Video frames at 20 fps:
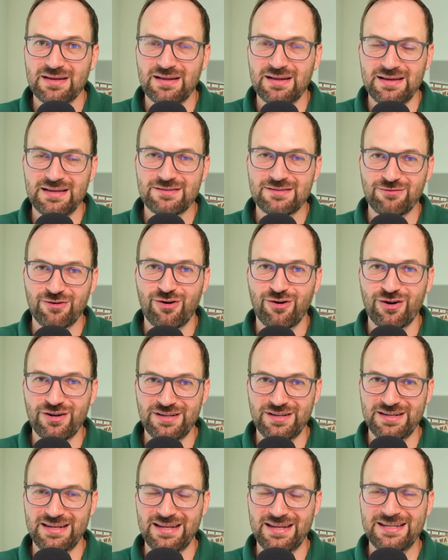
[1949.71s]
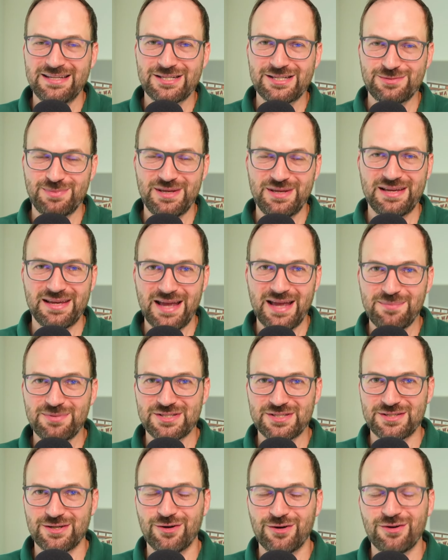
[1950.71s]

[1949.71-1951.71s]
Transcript: he's recording an English speaking episode.